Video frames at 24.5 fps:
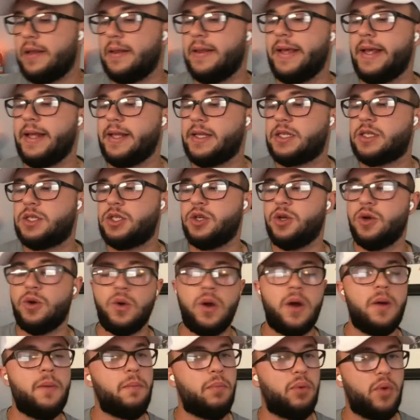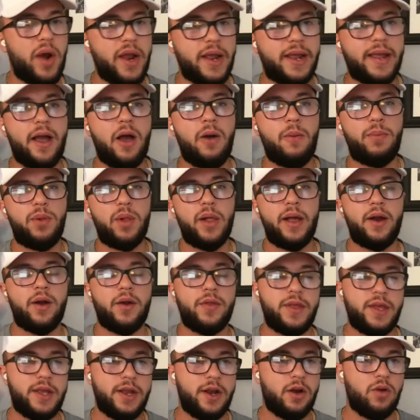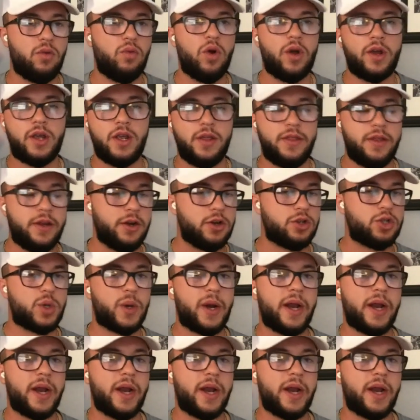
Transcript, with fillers: leads to breakout player of the year, rookie of the year,